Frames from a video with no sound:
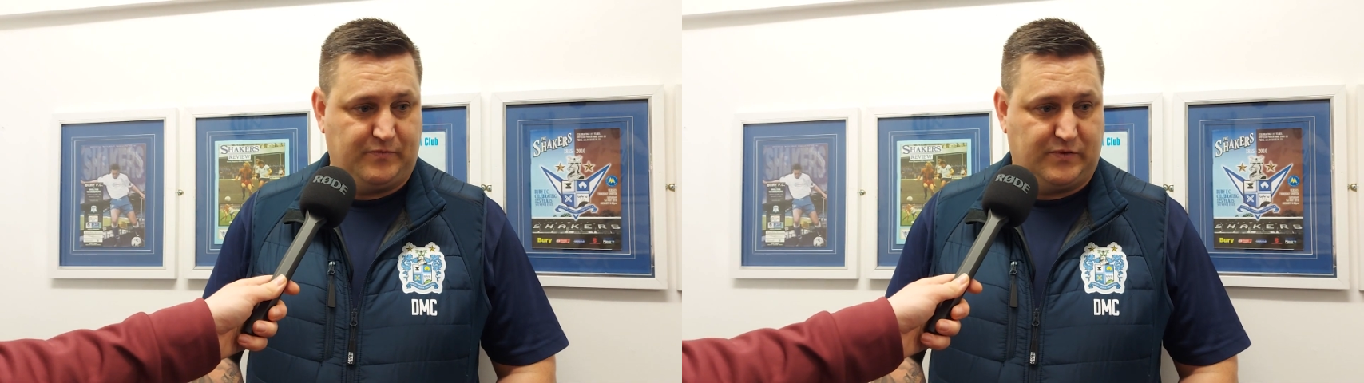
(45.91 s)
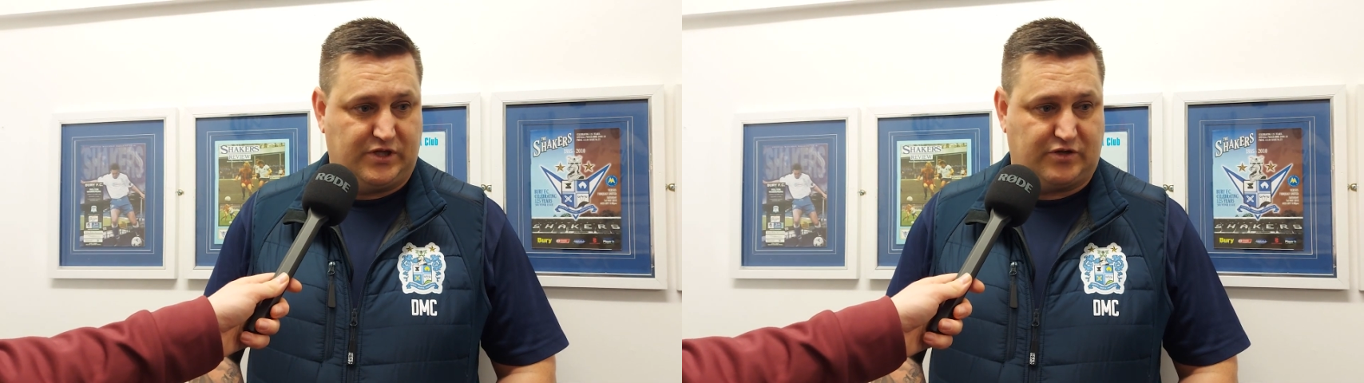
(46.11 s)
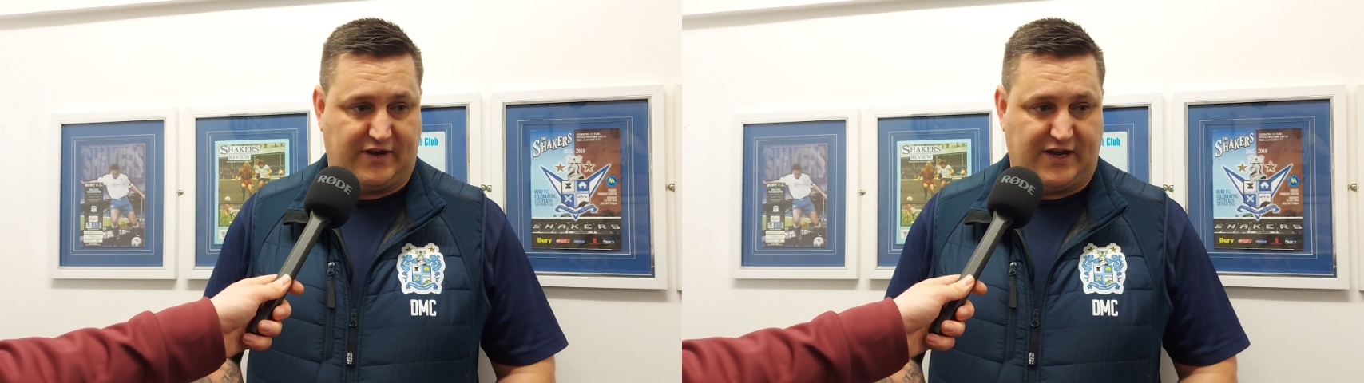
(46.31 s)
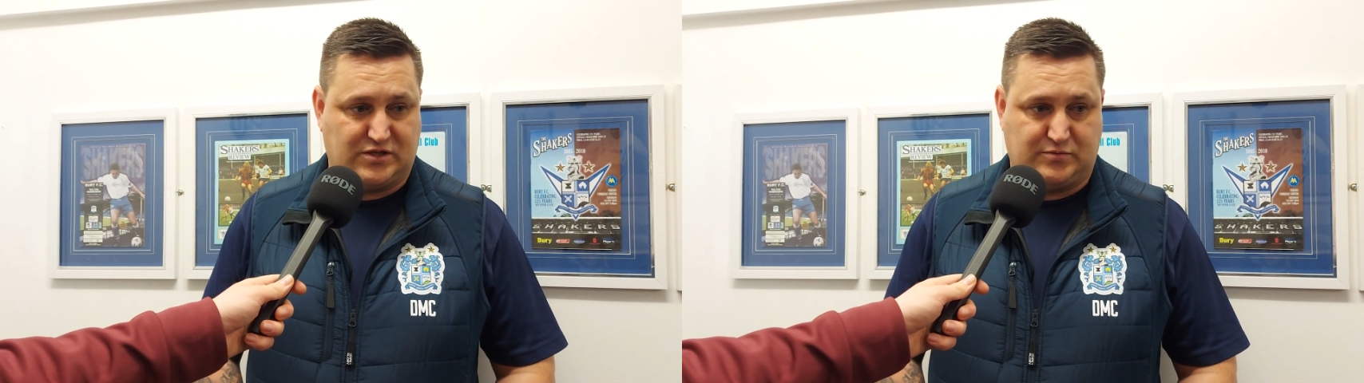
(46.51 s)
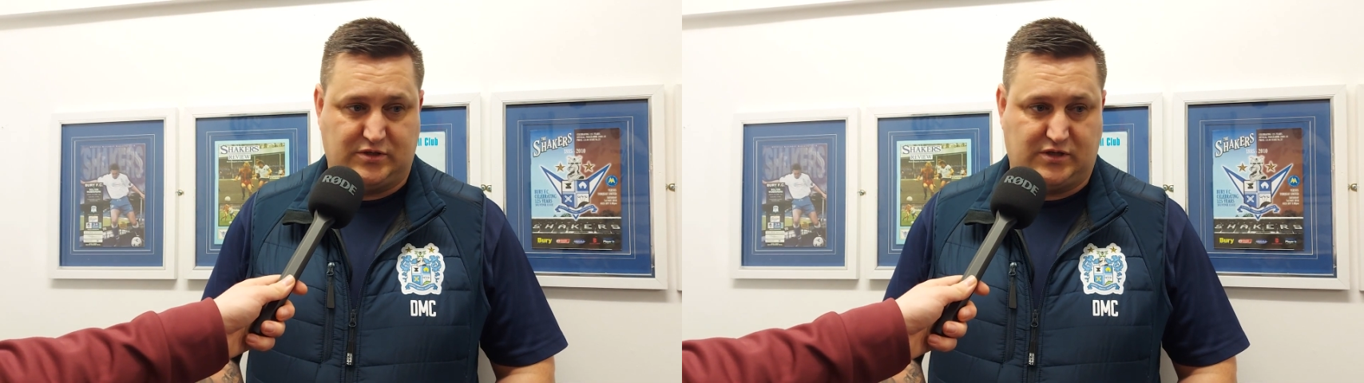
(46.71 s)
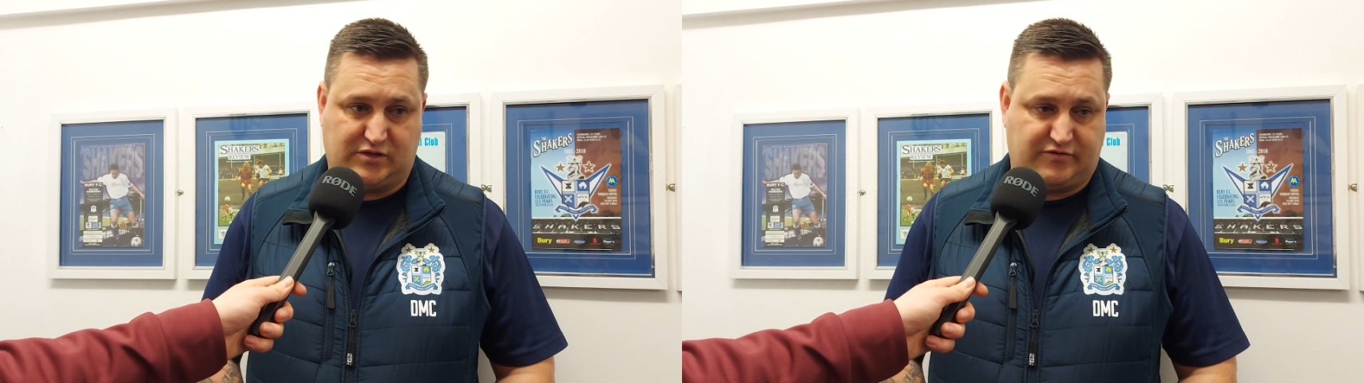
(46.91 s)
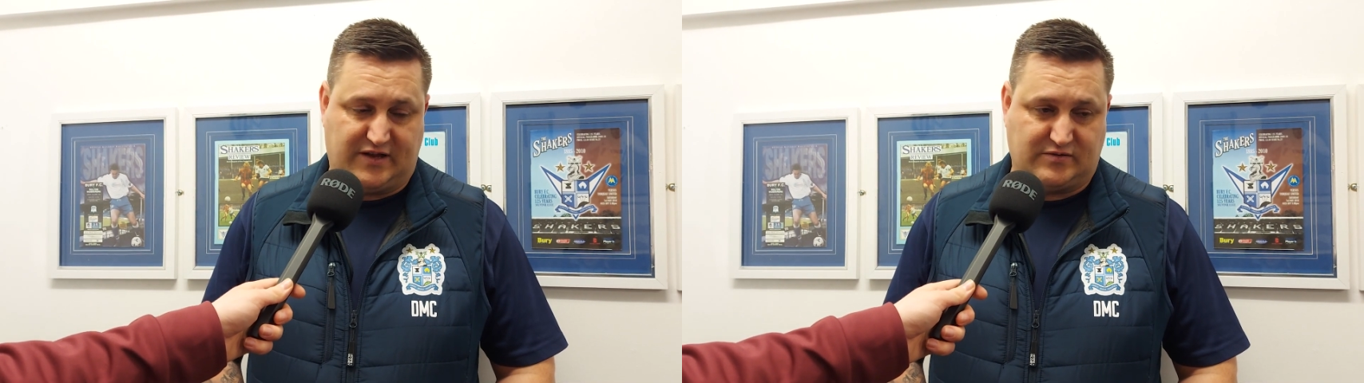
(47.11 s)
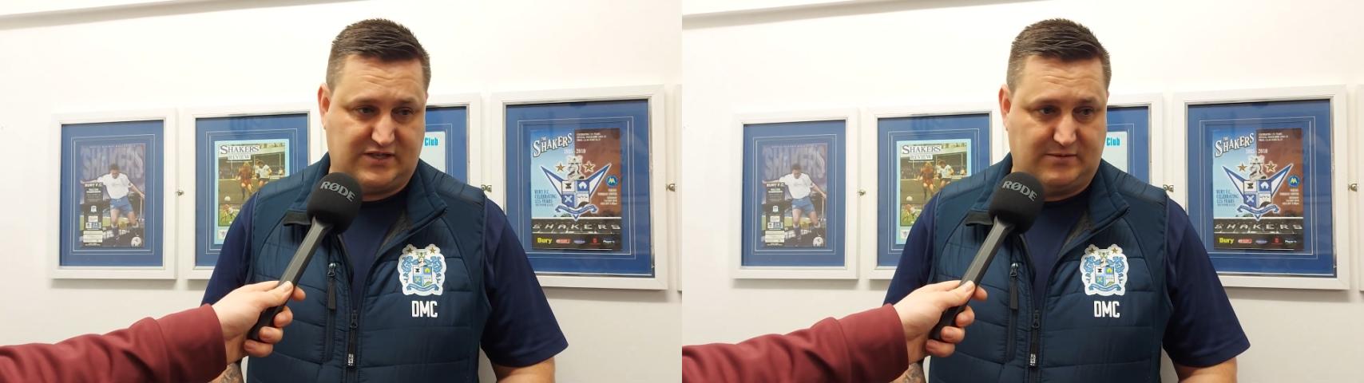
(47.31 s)
The
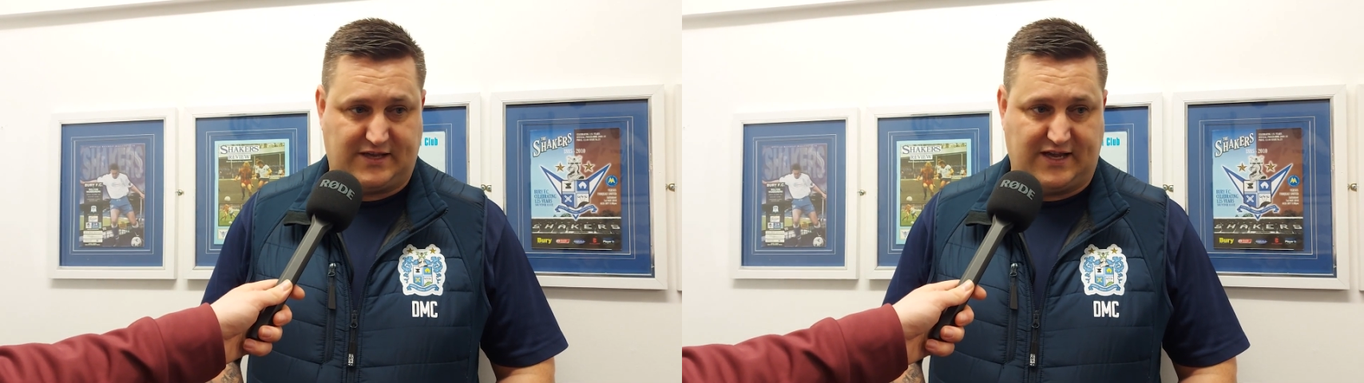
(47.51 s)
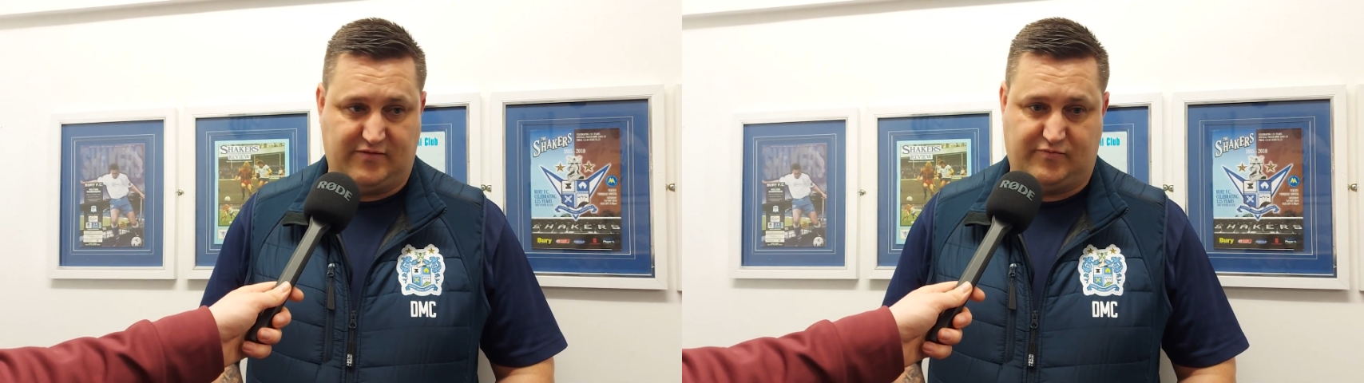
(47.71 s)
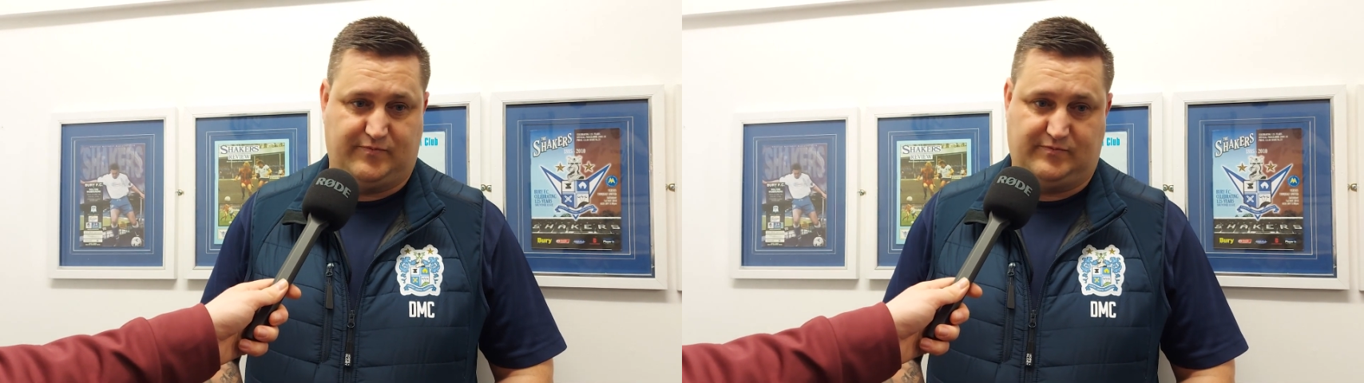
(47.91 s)
ground team again have